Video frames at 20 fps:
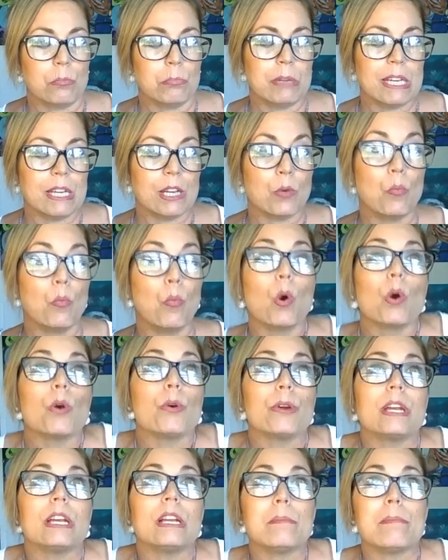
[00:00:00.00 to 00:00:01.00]
being
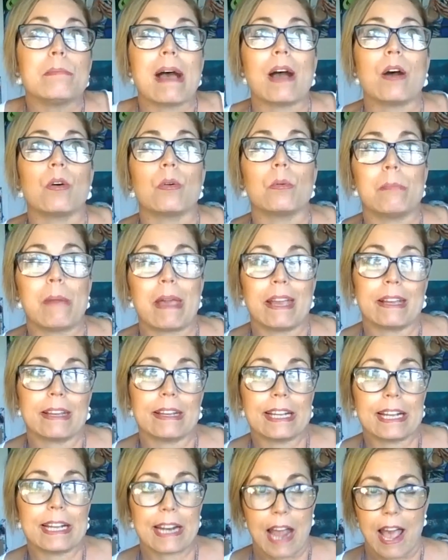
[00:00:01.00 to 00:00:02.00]
worried about
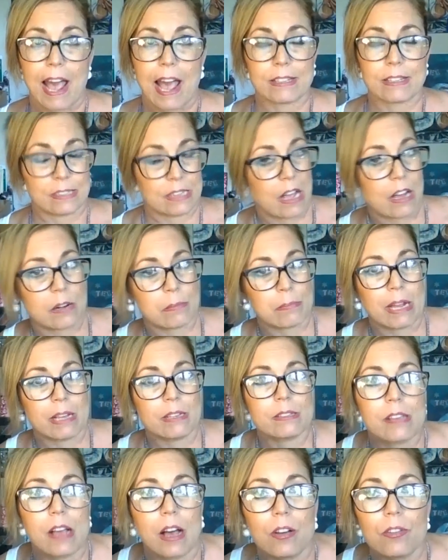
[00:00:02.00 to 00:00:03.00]
making an ass out of
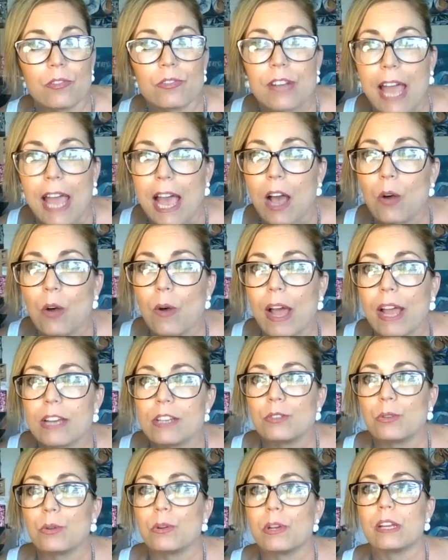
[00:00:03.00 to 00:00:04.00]
myself. Now
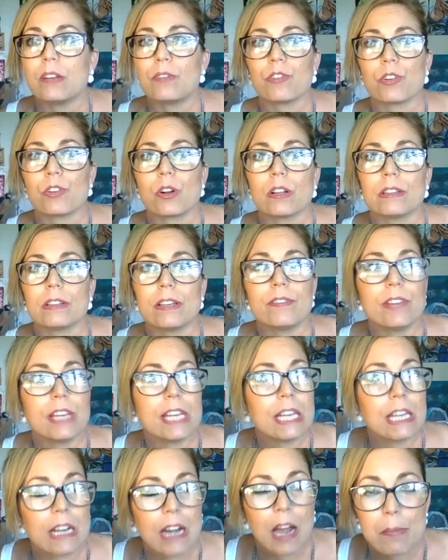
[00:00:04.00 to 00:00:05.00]
I do it for a
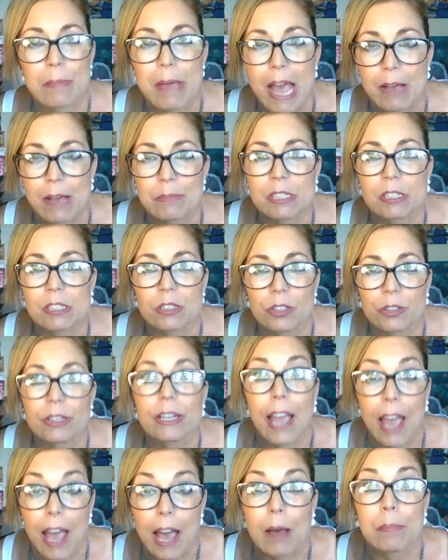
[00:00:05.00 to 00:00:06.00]
living, and I'm
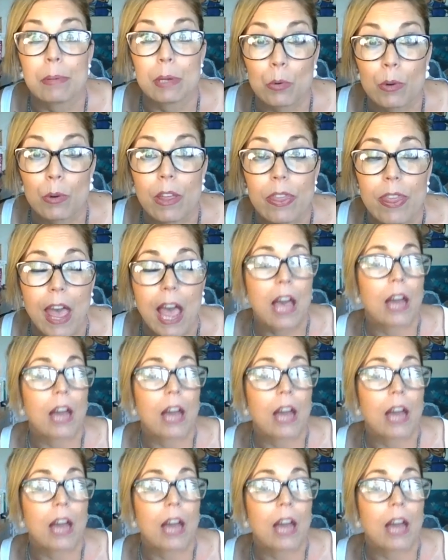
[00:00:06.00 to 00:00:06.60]
absolutely happy with